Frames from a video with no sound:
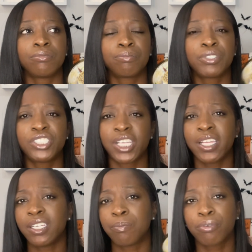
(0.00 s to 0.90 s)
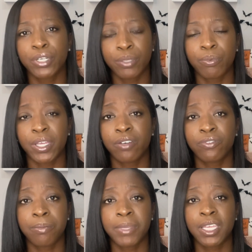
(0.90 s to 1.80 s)
Projected pretty well
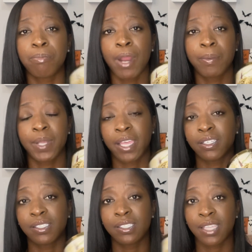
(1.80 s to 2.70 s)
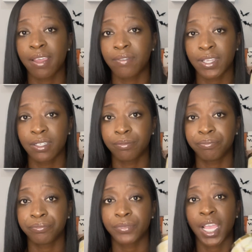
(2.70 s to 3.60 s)
for me, probably like a 7
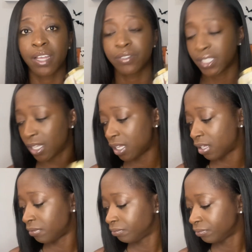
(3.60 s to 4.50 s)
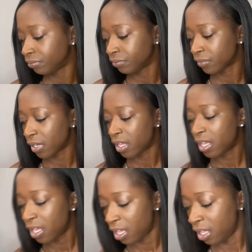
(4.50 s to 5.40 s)
out of 10.
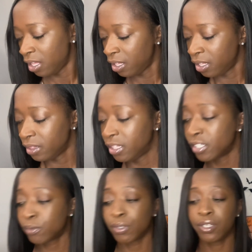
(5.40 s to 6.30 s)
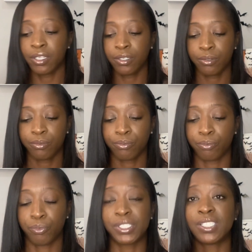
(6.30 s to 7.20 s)
This one
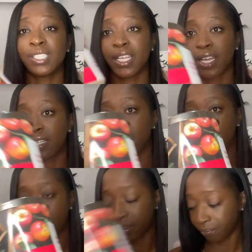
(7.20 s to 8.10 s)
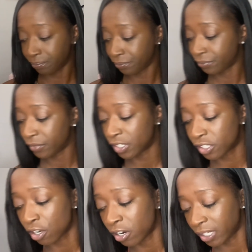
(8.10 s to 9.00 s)
was a 10 out of 10. The
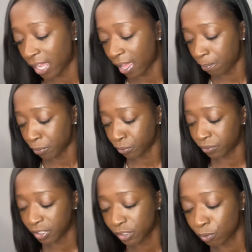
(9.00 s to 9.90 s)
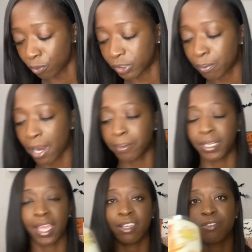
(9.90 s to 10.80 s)
Scarlet Apple, this one was probably
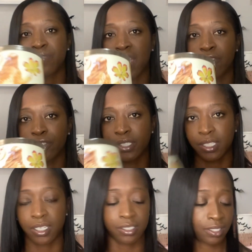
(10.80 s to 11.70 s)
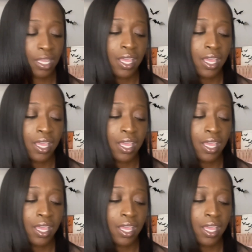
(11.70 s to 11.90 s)
like a 5 or 6.